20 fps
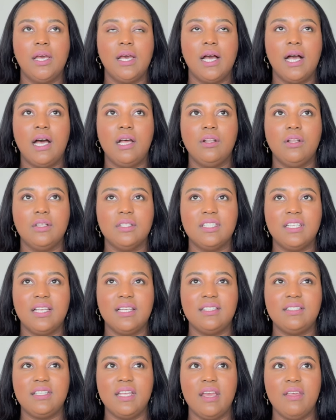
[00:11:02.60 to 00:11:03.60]
How long did
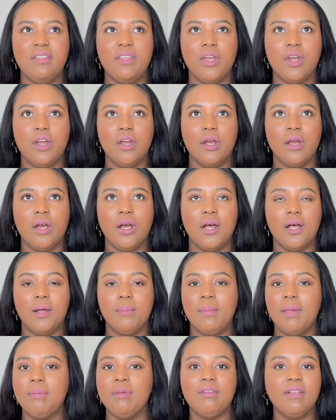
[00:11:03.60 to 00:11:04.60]
I stay there?
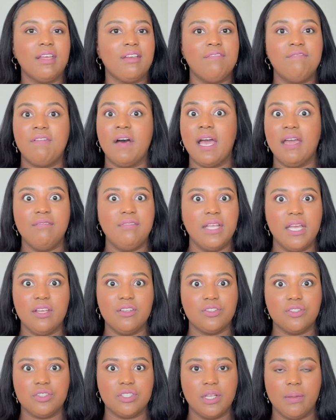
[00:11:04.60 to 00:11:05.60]
Maybe like 5
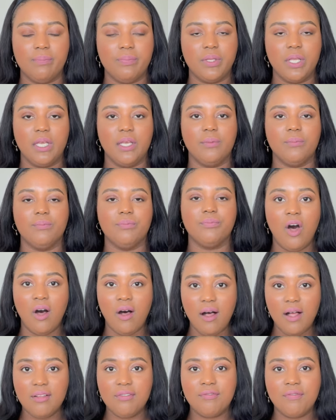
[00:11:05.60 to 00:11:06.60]
days or something.
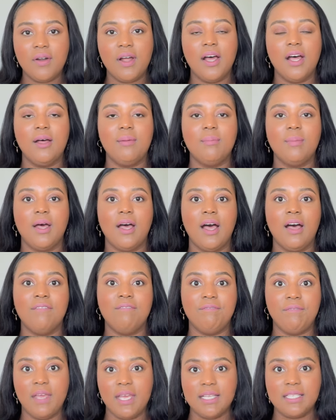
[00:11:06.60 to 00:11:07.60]
All from a
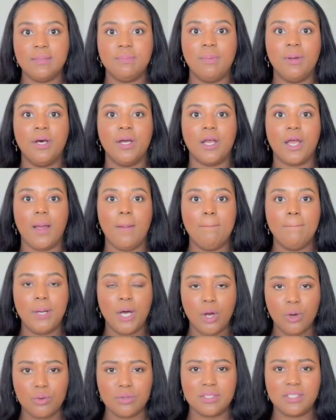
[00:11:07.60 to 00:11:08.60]
Facebook
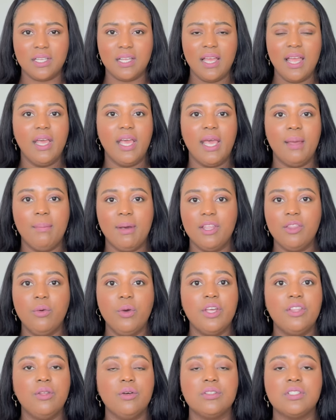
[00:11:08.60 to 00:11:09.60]
post. And by the
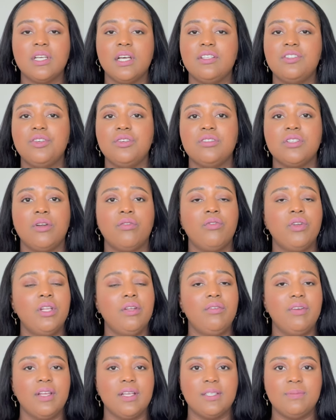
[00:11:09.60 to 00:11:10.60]
way, those countries are
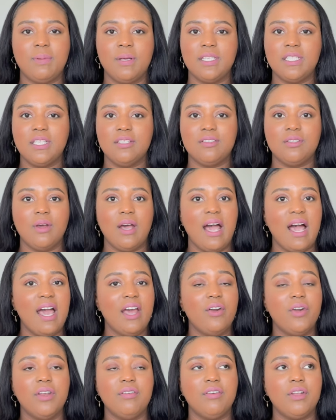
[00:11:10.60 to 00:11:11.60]
really, really expensive. So
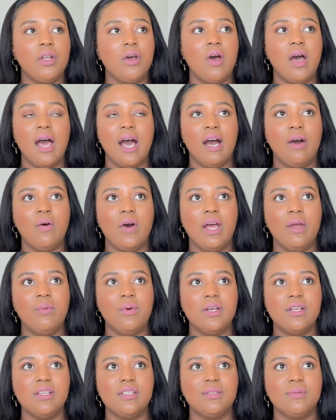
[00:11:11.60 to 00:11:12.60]
I don't even know how I
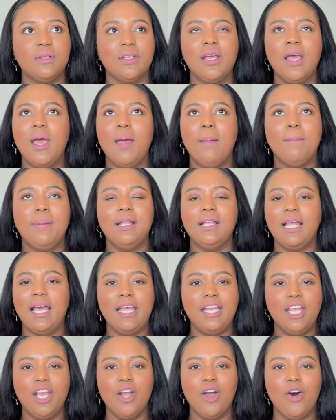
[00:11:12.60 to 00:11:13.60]
was
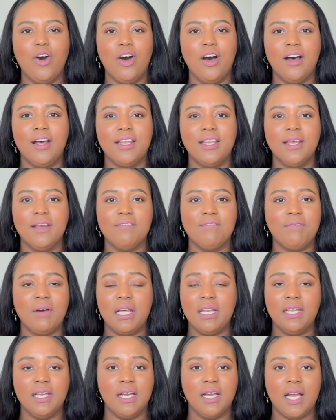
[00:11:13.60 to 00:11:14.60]
planning on
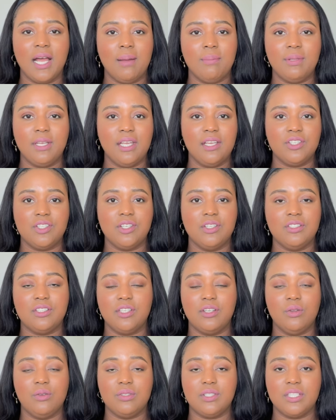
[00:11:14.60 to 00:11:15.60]
finding accommodations
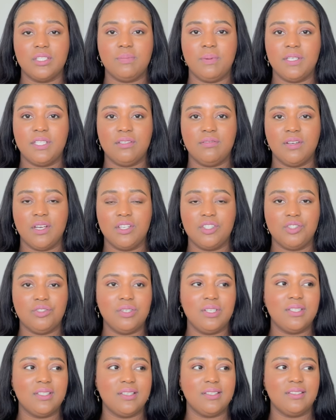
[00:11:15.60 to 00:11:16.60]
in those expensive
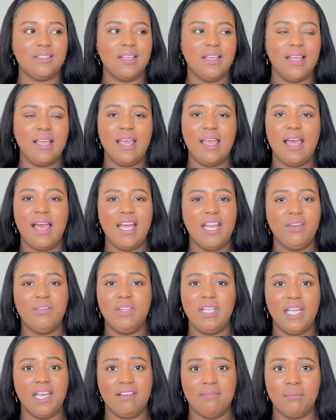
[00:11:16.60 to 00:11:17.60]
countries, because I didn't
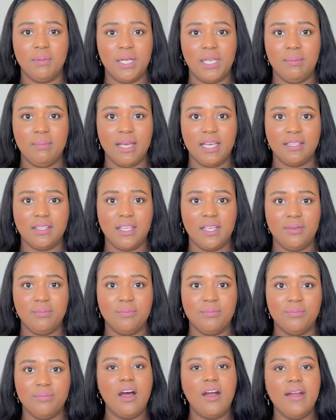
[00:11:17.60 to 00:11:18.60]
really have money back
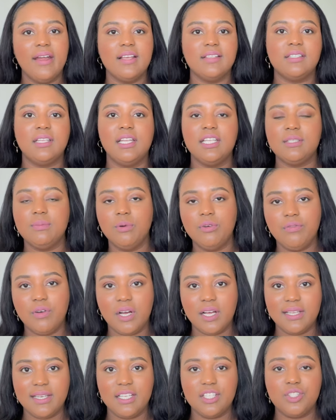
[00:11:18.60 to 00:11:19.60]
then. All right, so let's move
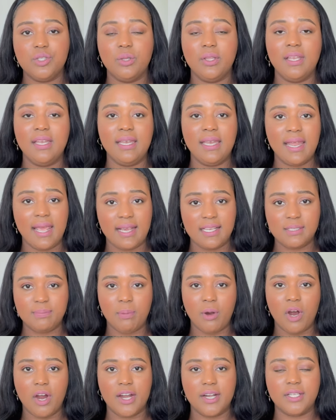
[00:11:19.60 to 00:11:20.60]
on to the next
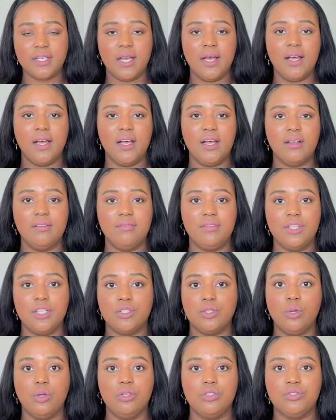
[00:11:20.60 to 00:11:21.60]
part of
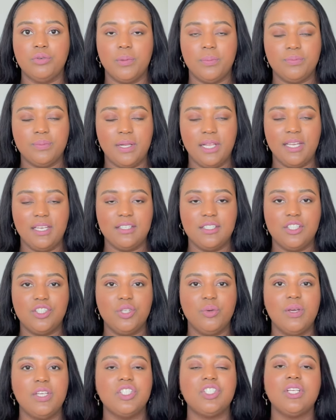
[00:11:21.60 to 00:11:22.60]
this whole trip planning
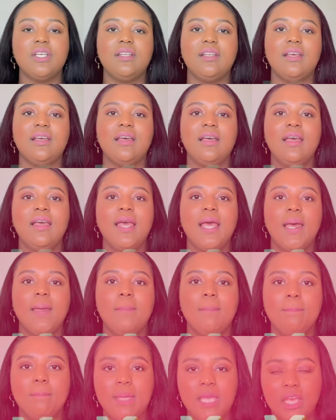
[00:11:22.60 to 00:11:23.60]
situation,
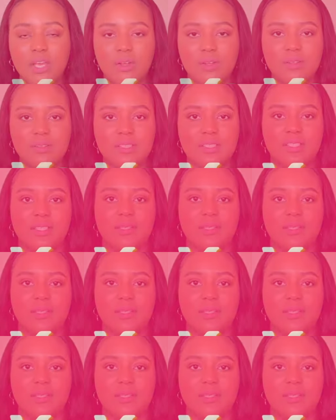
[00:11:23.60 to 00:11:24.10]
meals.